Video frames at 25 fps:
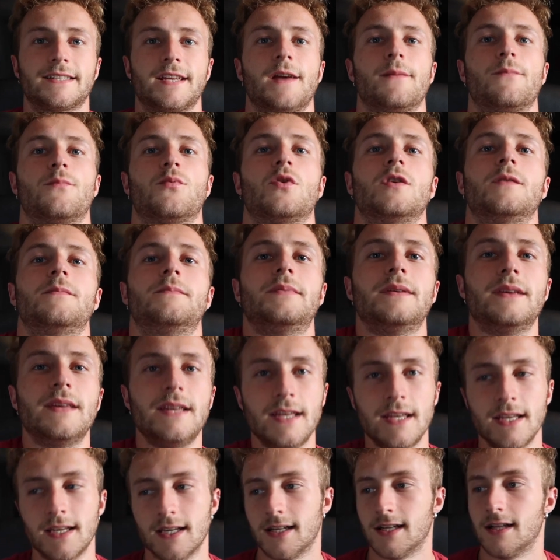tip would
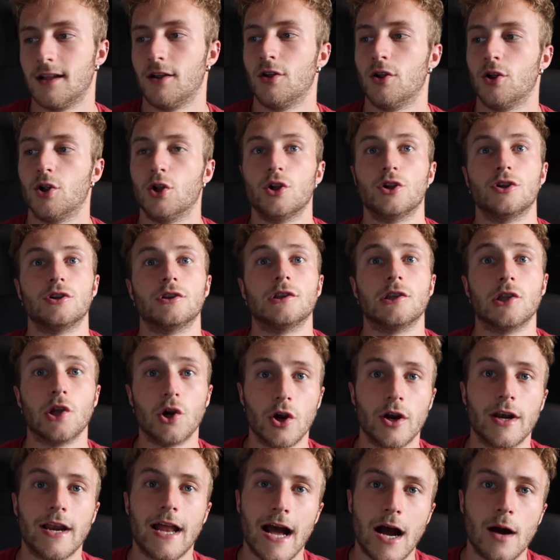be
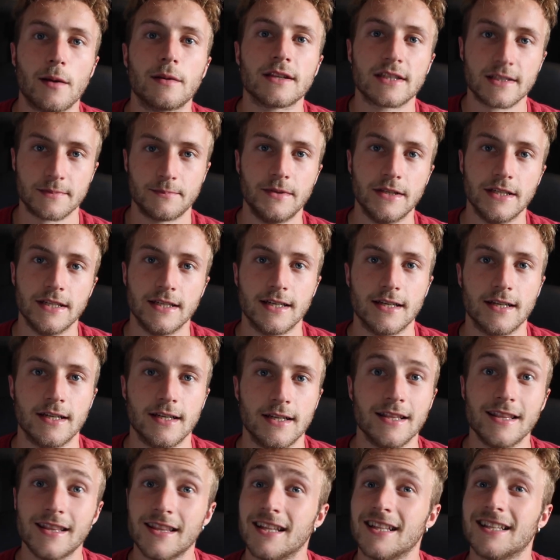learn how to speak.
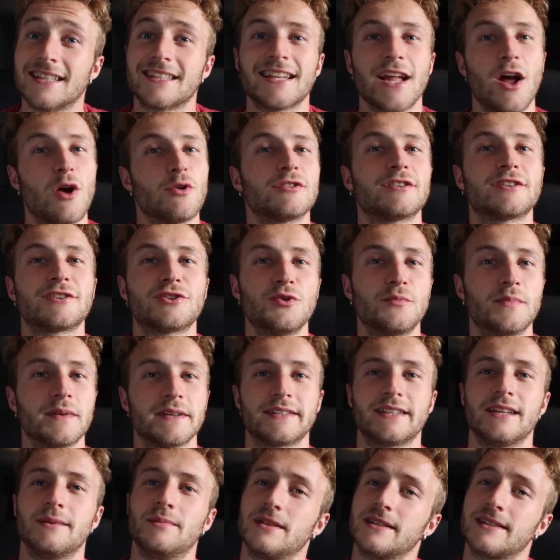Sounds super
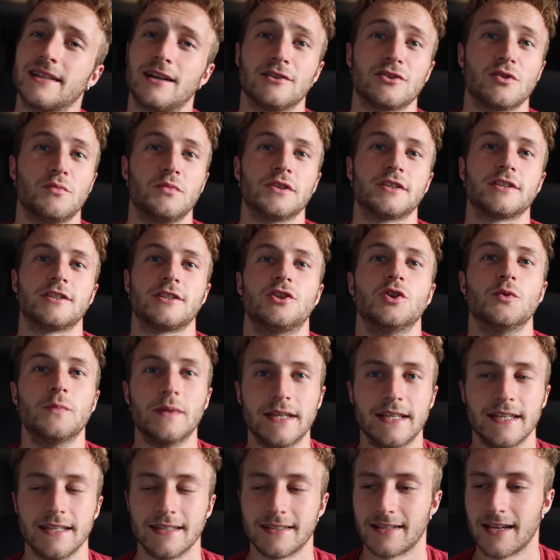simple, it sounds almost
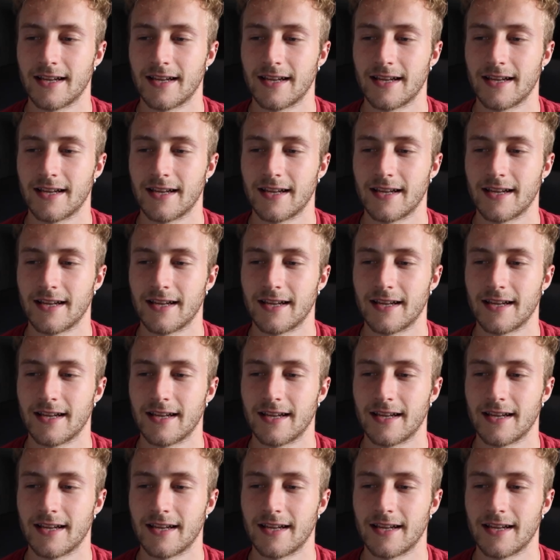stupid to